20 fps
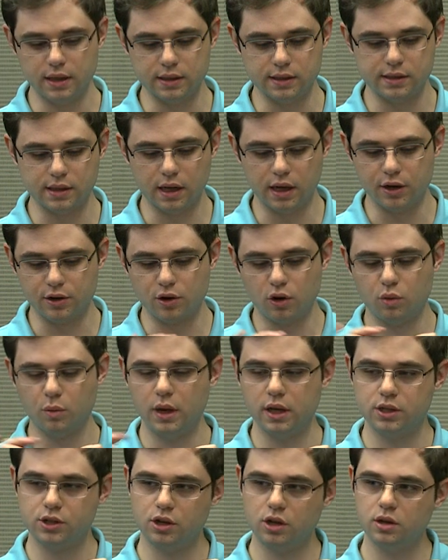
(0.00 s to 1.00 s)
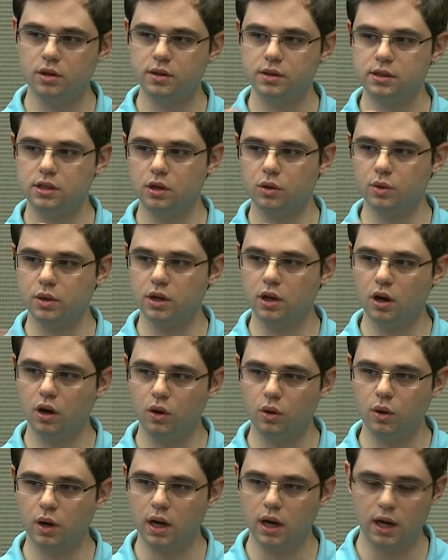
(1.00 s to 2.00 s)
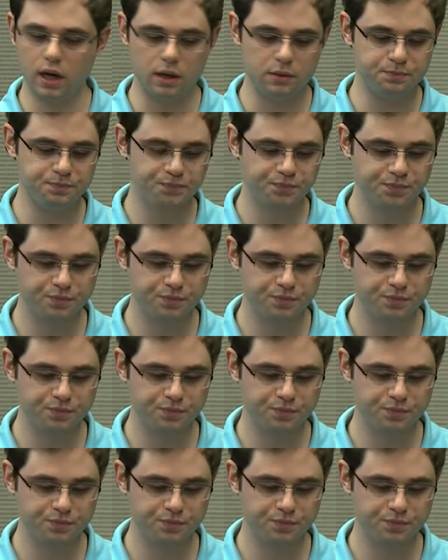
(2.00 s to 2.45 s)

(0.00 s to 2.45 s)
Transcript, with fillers: is a uh, row major. So we go uh,